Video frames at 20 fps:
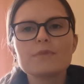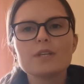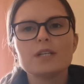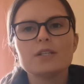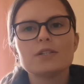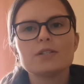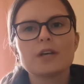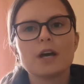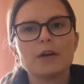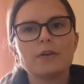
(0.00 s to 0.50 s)

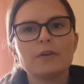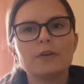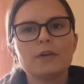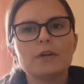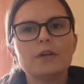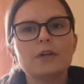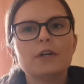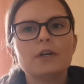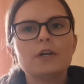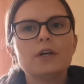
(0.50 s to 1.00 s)
So,
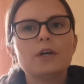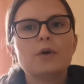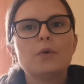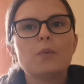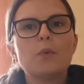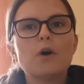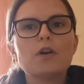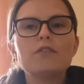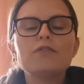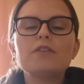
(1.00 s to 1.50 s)

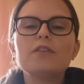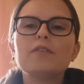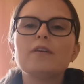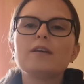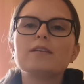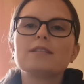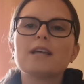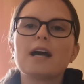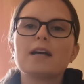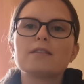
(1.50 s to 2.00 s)
one of the
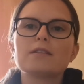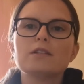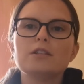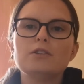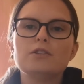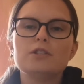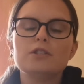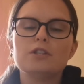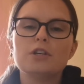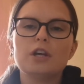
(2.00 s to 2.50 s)
things it asks you
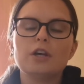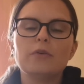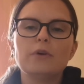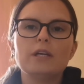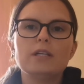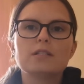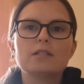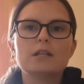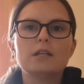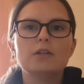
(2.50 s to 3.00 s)
to do
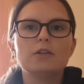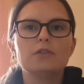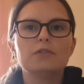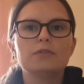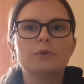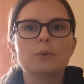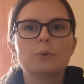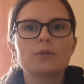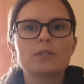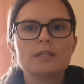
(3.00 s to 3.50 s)
is to look
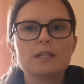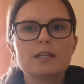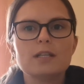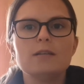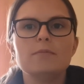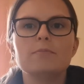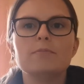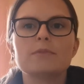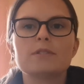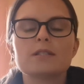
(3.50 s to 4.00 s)
for
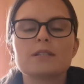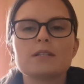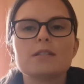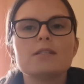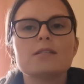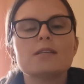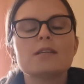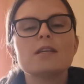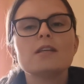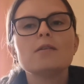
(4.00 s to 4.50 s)
synonyms.
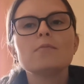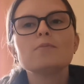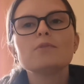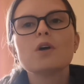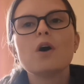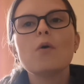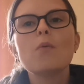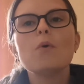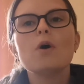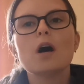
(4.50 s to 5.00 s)
Synonyms
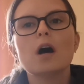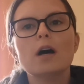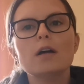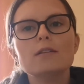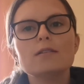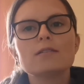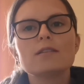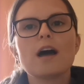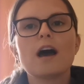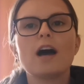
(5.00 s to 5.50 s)
are
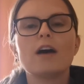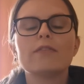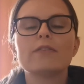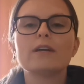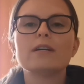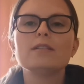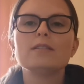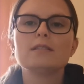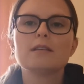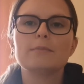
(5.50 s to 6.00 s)
words that have
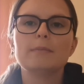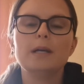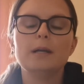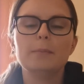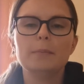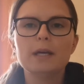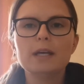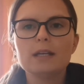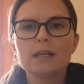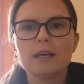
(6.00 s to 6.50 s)
a similar
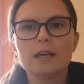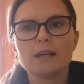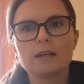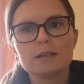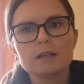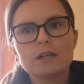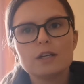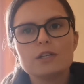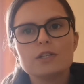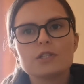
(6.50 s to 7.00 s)
meaning.
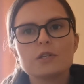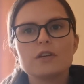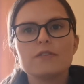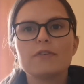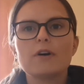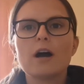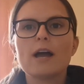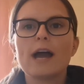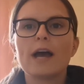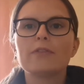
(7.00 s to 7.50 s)
So if
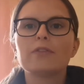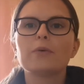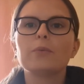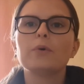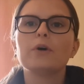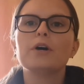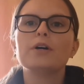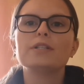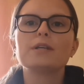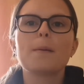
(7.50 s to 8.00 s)
I had the
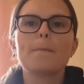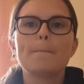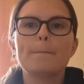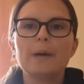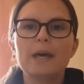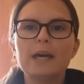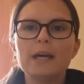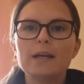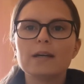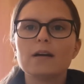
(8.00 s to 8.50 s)
word
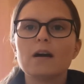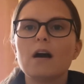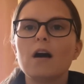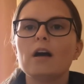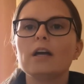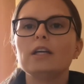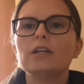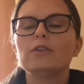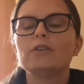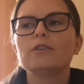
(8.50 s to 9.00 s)
big,
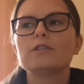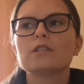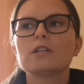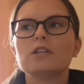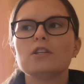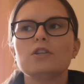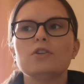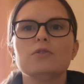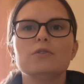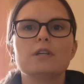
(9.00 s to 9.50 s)
I could
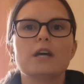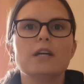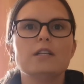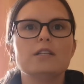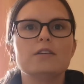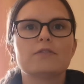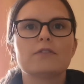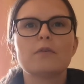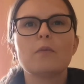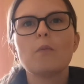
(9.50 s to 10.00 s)
use a
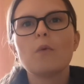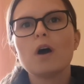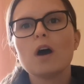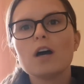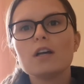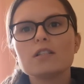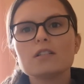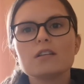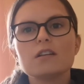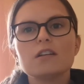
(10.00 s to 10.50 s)
different
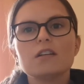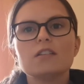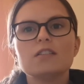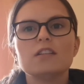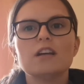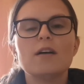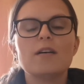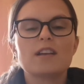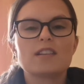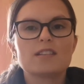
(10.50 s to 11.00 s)
word
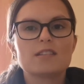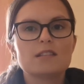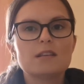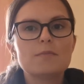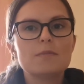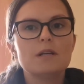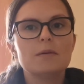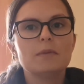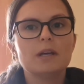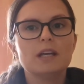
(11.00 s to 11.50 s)
that has a
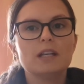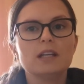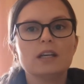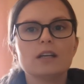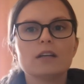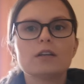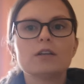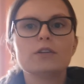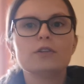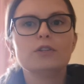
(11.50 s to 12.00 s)
similar
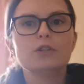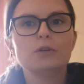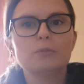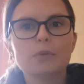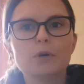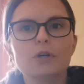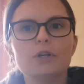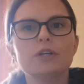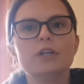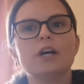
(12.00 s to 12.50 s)
meaning,
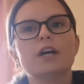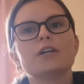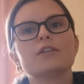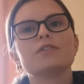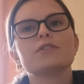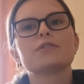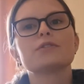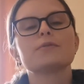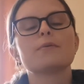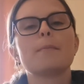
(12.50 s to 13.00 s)

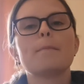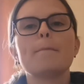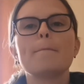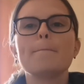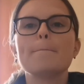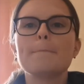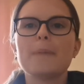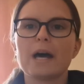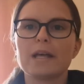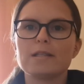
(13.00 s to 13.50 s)
humongous,
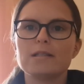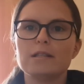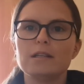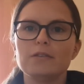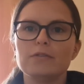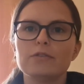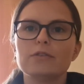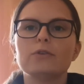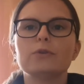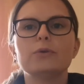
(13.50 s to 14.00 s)

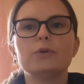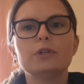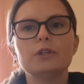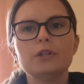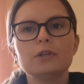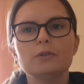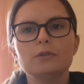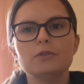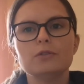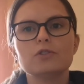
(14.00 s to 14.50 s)
massive or
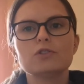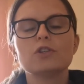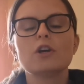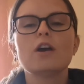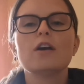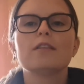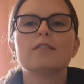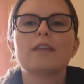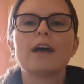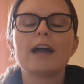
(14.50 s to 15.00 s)
huge.
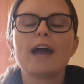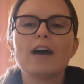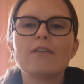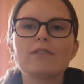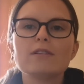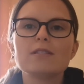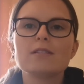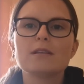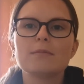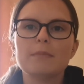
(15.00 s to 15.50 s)
They have a
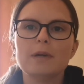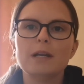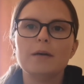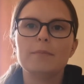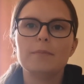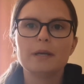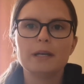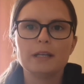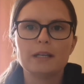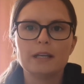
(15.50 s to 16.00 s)
similar
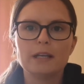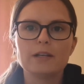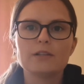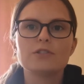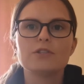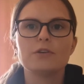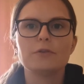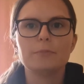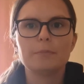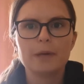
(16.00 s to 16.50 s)
meaning
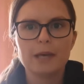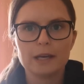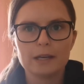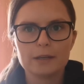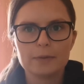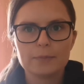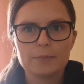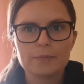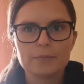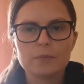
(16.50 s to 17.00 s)
to
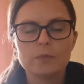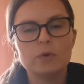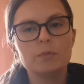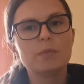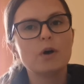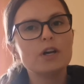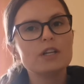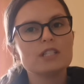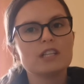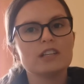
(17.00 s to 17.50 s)
big. We
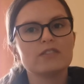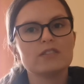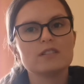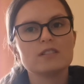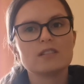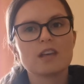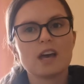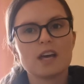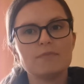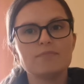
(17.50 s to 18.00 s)
might even
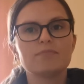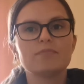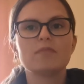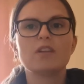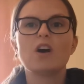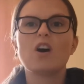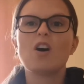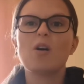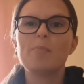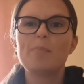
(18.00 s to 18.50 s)
say
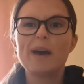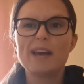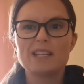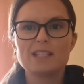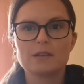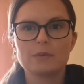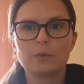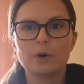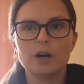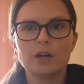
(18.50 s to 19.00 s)
are
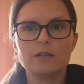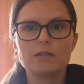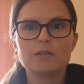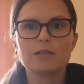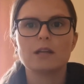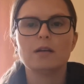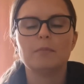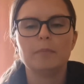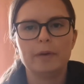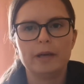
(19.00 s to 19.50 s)
better words
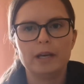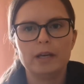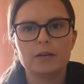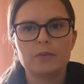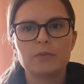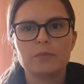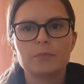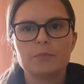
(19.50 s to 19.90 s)
than big.